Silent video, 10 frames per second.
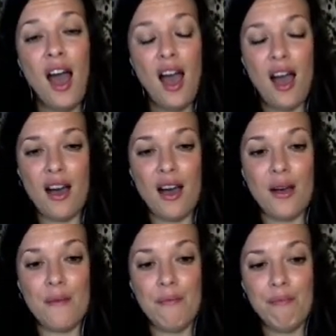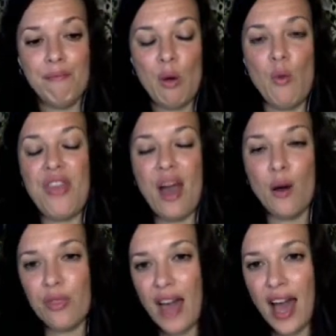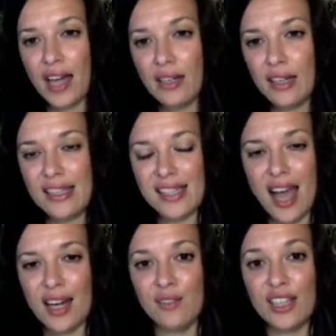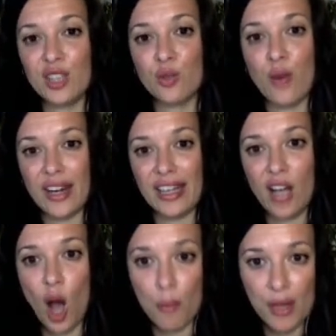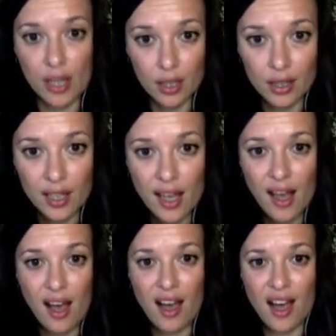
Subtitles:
But without that, it's kind of like you're running uphill to